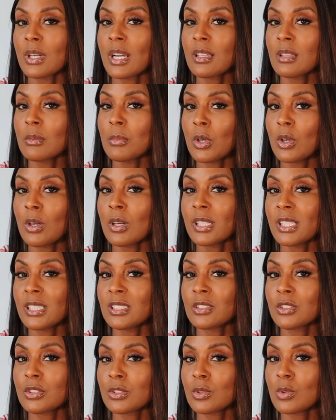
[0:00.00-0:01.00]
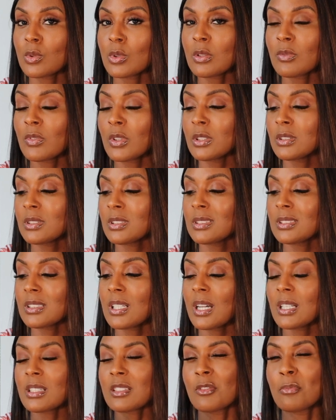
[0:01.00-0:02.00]
them on in store versus
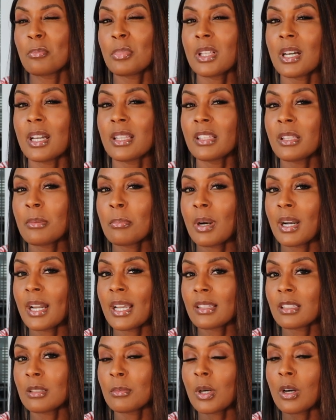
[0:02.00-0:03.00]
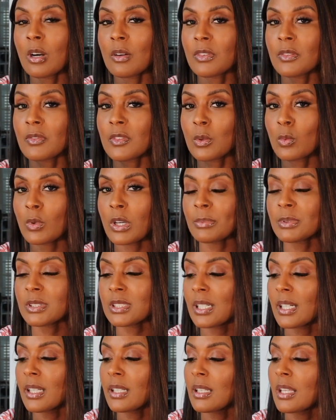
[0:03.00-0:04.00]
kind of blindly buying them off of the
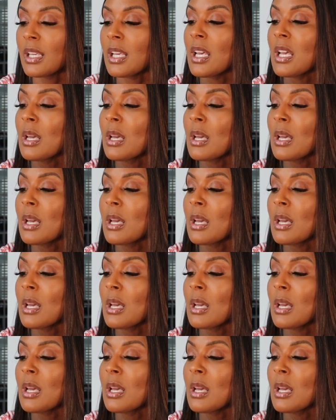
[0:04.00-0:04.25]
website,